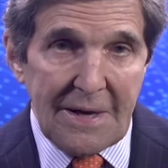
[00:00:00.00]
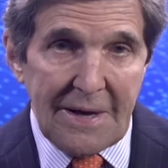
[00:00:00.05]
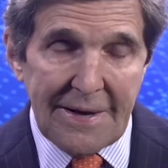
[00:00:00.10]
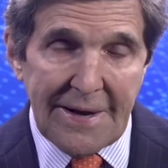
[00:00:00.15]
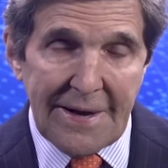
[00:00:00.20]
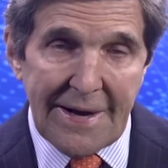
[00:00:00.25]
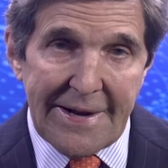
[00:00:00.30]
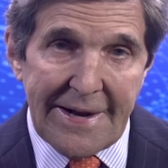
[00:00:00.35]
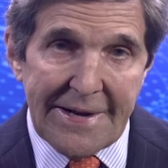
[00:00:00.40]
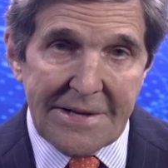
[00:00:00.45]

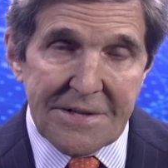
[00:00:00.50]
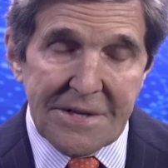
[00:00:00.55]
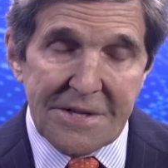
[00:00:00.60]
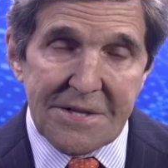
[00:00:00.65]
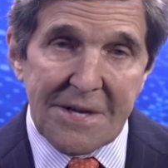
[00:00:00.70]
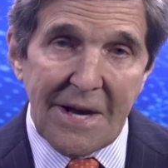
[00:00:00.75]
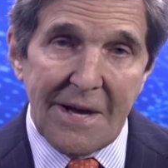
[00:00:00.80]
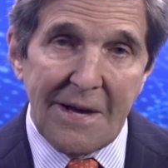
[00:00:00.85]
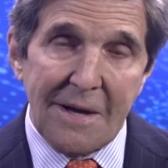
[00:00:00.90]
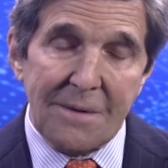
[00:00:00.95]
And I hate to
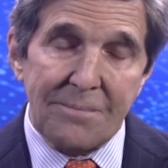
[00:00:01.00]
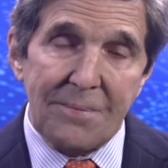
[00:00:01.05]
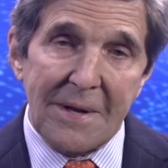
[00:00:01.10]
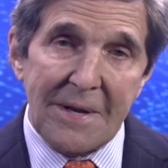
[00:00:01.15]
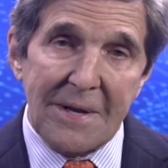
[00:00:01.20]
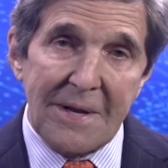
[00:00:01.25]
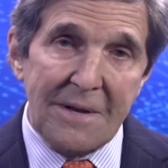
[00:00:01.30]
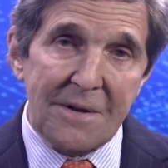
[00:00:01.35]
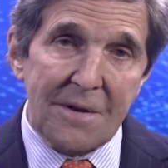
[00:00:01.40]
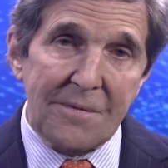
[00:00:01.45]
say it,
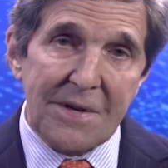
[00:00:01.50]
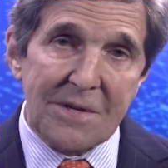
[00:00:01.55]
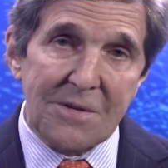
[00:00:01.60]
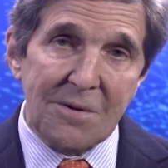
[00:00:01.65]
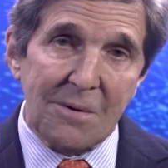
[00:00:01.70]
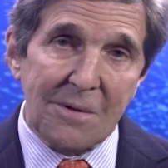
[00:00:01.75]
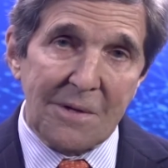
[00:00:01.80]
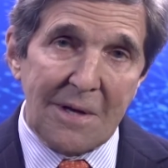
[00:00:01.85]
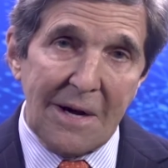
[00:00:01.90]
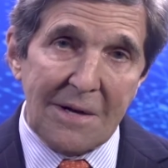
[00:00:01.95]
but
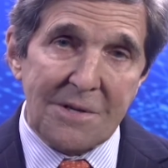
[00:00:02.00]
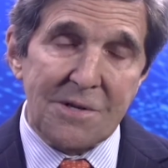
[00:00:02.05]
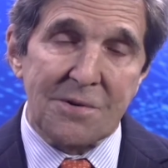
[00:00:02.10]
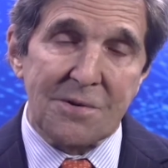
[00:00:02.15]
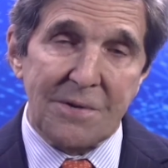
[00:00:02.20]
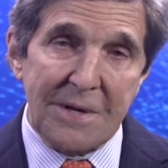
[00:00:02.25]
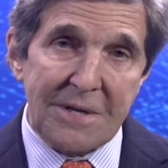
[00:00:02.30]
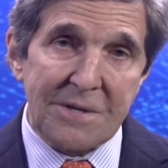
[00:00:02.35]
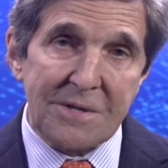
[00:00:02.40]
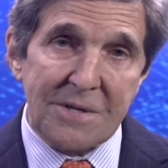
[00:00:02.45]
individual
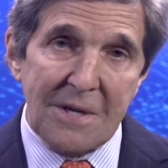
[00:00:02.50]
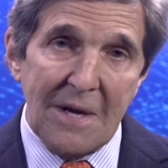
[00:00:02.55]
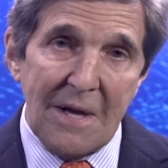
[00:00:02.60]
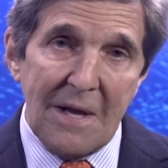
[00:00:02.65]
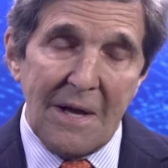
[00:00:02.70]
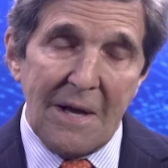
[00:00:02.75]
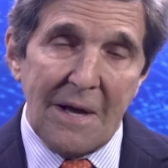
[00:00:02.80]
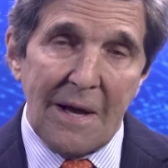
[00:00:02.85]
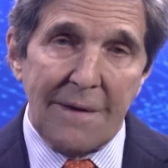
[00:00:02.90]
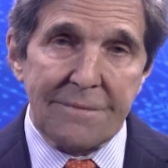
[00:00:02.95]
countries
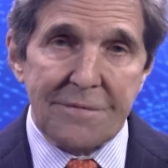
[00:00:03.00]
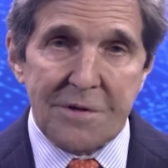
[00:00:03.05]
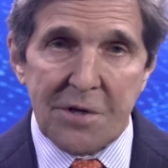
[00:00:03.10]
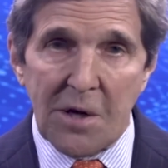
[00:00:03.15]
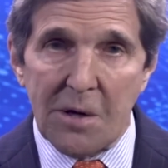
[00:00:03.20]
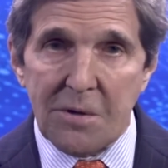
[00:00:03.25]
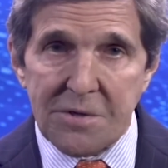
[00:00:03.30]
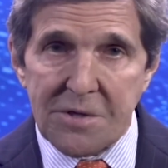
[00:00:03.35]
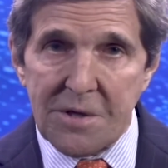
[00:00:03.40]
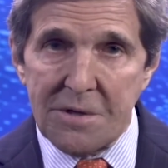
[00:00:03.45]
have
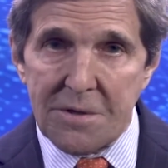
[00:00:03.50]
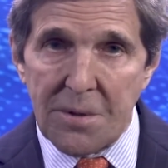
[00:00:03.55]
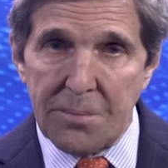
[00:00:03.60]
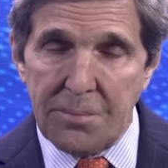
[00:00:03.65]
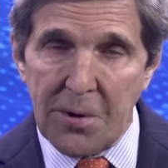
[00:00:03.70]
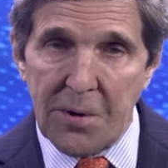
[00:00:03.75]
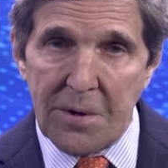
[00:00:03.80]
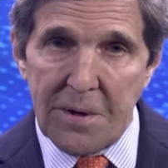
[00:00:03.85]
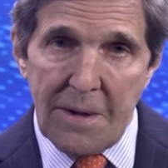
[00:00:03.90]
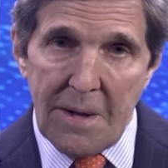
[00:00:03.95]
chosen to
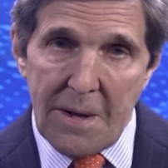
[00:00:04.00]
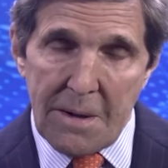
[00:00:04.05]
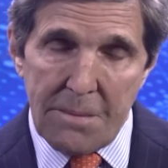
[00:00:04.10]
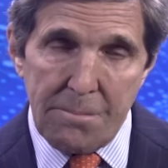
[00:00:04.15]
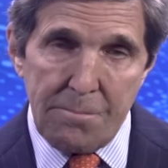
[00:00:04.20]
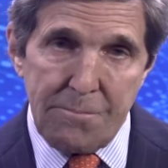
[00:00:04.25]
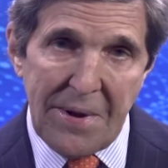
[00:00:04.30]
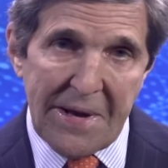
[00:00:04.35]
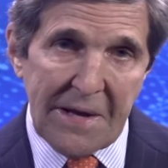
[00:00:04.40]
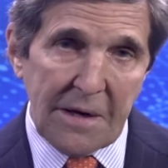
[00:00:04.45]
put
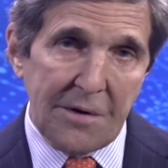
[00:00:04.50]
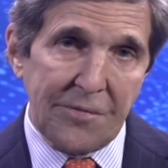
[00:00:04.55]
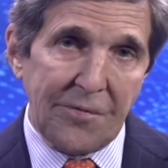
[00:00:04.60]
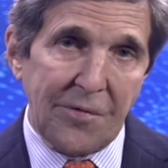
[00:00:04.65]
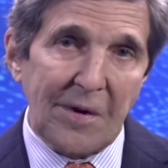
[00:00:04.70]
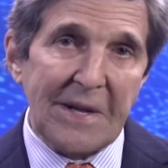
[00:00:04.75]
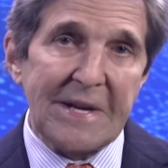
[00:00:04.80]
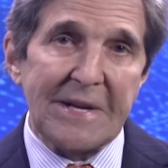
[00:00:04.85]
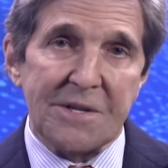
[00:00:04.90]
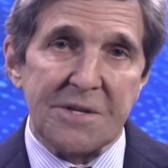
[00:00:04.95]
big
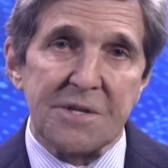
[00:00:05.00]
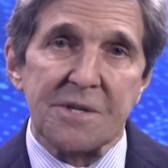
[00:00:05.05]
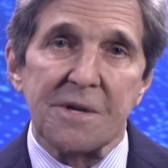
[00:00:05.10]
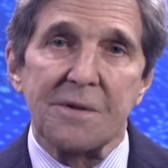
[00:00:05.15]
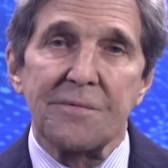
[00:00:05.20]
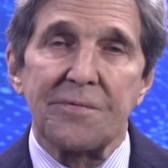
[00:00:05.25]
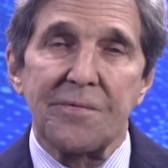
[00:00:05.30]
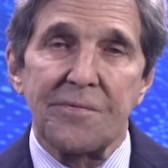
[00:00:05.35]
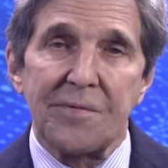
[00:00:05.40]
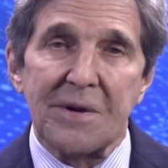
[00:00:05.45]
fleets
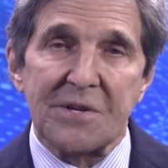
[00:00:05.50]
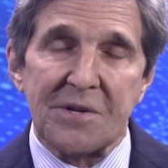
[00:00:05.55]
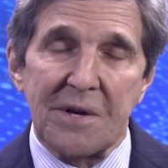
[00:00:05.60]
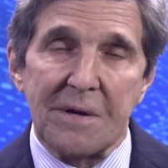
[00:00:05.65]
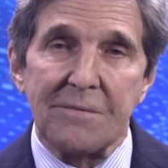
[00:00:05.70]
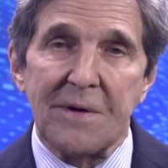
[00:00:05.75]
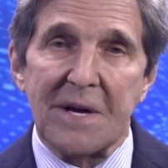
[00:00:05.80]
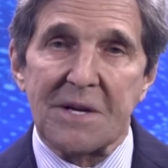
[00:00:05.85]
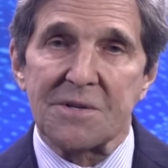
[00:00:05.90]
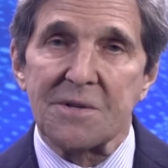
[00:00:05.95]
of
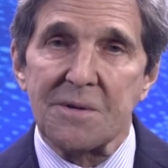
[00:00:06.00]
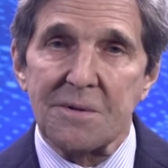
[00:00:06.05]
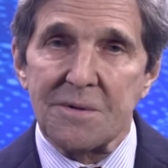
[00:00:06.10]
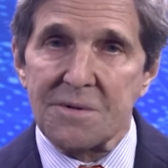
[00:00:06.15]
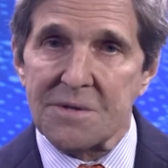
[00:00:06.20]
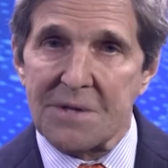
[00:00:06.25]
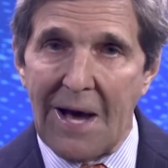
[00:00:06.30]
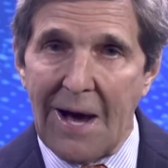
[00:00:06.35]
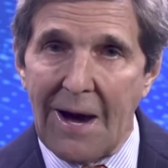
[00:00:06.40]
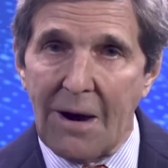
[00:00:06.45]
fishing
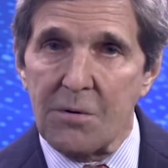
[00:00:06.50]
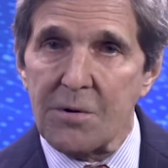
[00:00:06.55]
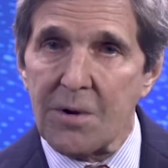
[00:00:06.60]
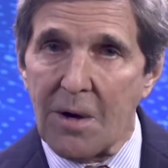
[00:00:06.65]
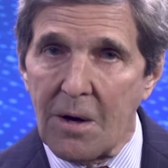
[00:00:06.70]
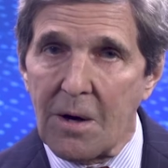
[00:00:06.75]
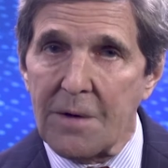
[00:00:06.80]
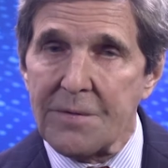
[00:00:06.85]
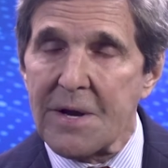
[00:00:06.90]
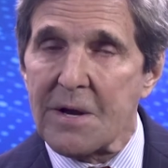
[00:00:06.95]
vessels out
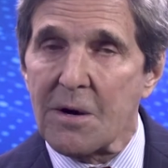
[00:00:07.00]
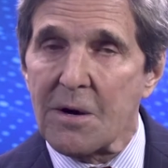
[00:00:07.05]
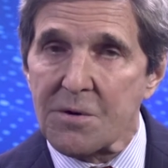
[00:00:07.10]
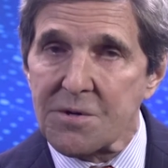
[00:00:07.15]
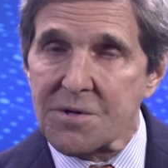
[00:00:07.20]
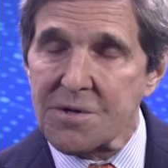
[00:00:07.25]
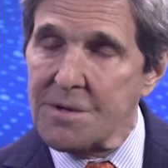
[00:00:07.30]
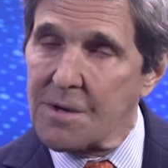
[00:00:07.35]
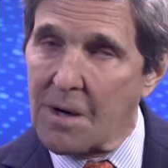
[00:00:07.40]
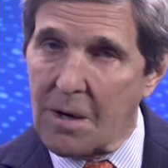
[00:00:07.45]
on the
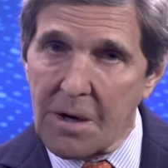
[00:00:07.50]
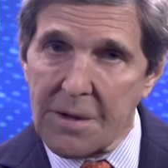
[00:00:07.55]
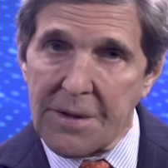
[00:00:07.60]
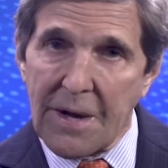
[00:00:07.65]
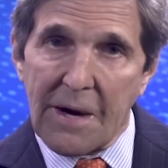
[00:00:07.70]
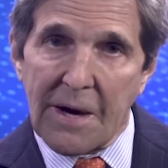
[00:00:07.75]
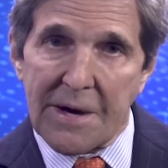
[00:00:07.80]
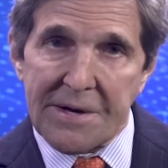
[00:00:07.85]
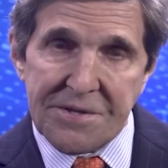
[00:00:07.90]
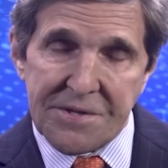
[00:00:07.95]
ocean, on
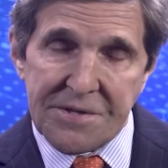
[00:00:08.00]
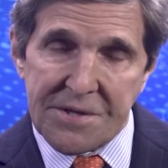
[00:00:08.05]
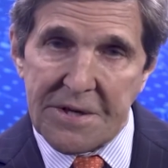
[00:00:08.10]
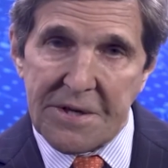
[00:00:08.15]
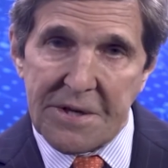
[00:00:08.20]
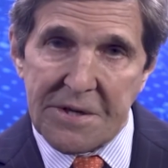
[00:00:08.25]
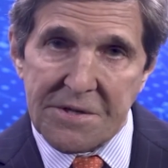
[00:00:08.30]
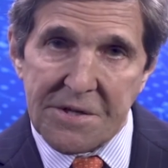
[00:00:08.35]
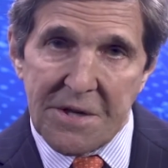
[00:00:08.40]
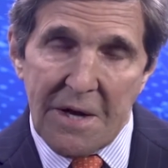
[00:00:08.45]
the high
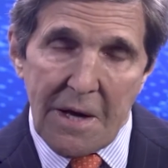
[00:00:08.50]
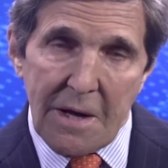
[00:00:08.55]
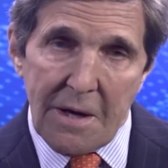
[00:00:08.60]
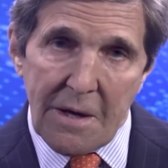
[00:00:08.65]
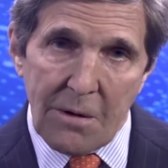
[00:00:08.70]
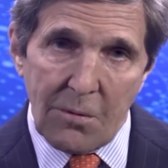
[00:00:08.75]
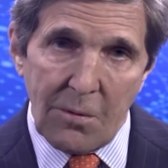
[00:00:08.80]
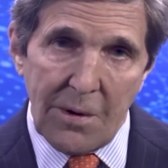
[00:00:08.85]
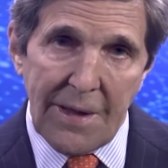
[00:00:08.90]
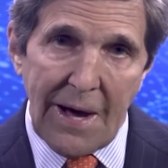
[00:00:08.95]
seas,
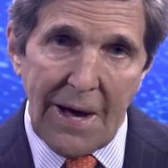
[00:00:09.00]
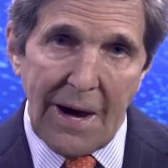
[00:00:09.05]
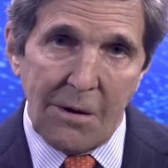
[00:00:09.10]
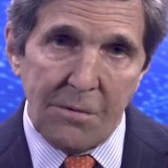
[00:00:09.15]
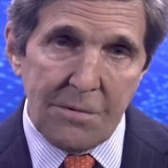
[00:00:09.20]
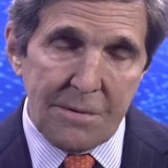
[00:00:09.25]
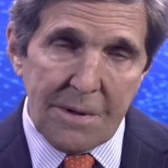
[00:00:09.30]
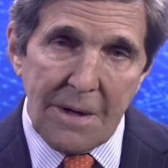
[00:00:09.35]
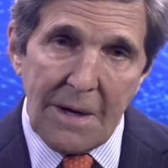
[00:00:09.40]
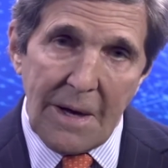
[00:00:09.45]

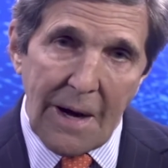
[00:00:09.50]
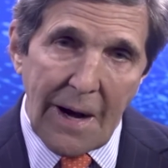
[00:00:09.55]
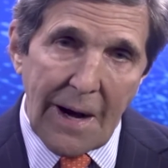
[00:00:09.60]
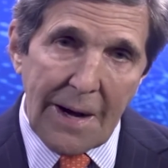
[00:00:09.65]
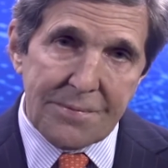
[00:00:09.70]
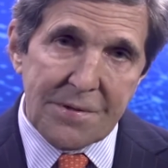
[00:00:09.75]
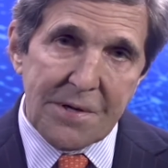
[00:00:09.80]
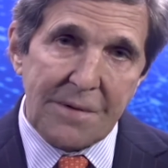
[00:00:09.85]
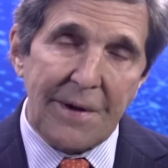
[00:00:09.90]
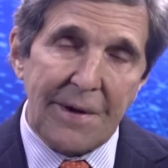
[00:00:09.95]
without
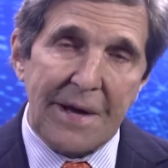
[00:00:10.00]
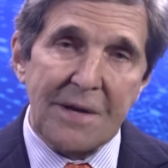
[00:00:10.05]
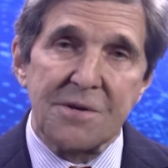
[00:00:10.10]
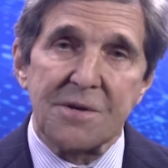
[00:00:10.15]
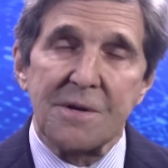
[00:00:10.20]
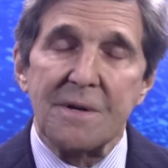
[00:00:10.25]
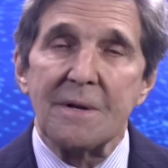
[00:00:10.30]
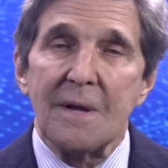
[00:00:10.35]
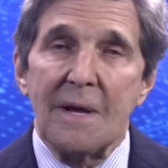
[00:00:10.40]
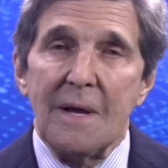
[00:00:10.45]

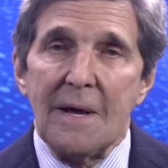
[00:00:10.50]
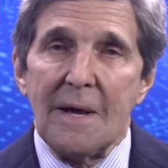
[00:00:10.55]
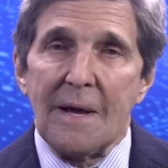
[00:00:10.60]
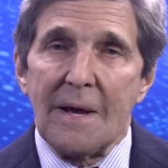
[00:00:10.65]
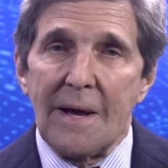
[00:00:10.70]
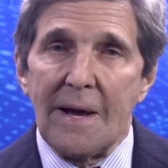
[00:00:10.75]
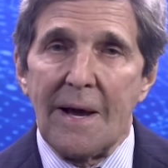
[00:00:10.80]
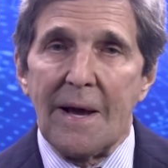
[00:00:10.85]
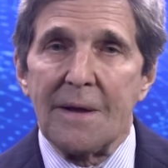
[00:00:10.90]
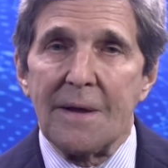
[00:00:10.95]
observation,
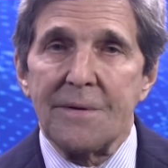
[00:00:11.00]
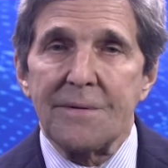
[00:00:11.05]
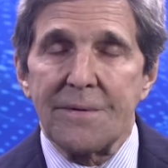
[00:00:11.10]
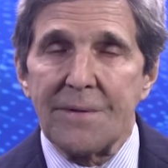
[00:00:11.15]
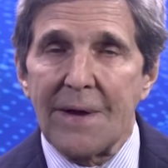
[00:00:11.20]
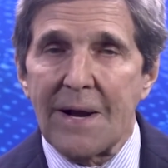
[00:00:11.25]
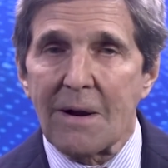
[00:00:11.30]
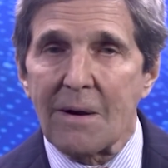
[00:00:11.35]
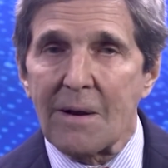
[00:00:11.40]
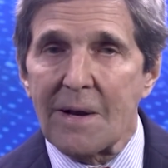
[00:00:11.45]
and
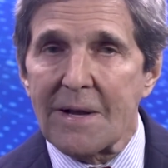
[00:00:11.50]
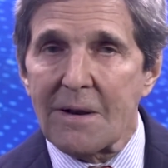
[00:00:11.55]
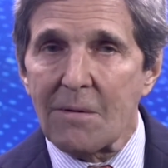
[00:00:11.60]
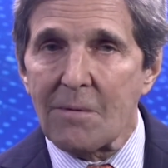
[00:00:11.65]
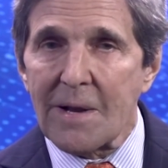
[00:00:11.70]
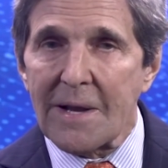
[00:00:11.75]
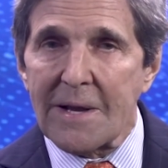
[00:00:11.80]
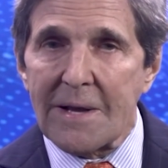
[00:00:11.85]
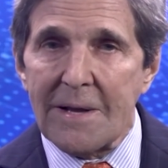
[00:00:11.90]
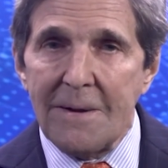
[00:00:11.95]
they are
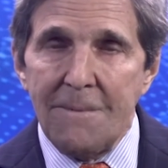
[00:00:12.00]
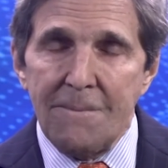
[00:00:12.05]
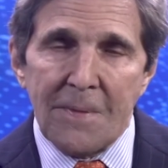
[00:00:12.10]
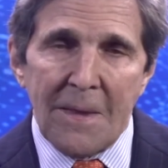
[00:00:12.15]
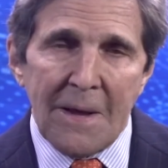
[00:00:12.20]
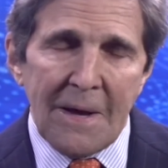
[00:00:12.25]
literally